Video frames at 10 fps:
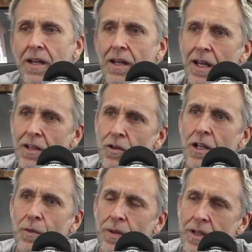I know
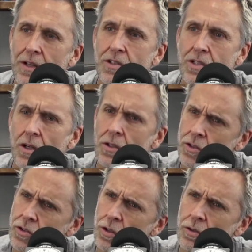how to play all your stuff. Oh,
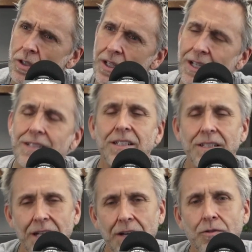you do? It's like,
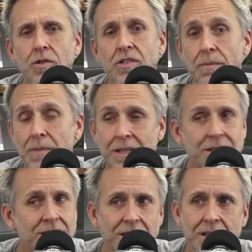yeah, of course I made
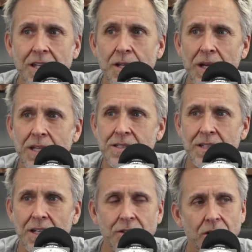the CD, passed it
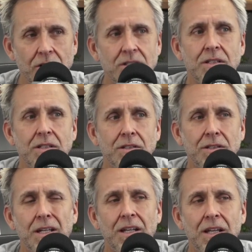out. The hardest thing to
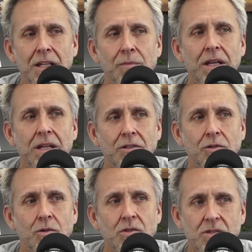get any band to
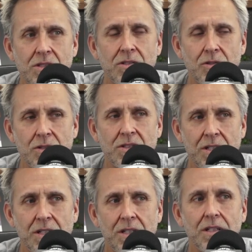do is listen to a
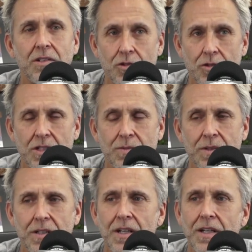CD. Trust
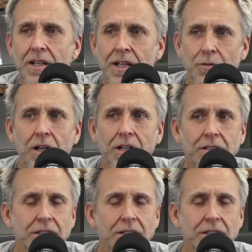me, ironically